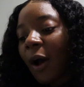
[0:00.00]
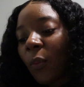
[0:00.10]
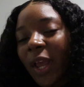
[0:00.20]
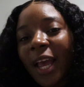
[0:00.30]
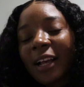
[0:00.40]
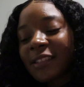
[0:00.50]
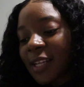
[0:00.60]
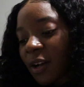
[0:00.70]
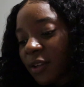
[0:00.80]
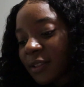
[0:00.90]
away a
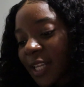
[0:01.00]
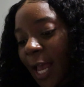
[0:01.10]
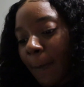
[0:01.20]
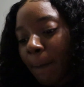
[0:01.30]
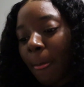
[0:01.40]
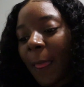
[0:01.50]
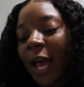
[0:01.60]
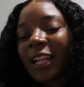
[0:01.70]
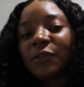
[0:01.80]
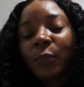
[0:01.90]
second time
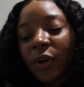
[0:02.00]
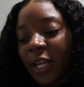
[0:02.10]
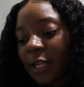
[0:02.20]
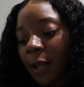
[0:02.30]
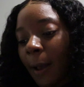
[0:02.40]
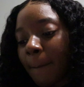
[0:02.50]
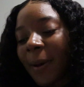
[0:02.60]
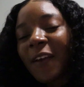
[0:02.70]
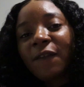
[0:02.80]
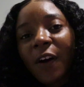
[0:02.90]
and prayed,
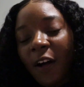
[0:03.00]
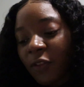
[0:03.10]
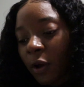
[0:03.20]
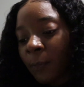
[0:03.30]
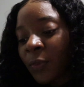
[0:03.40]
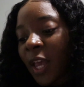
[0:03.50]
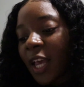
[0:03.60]
my Father,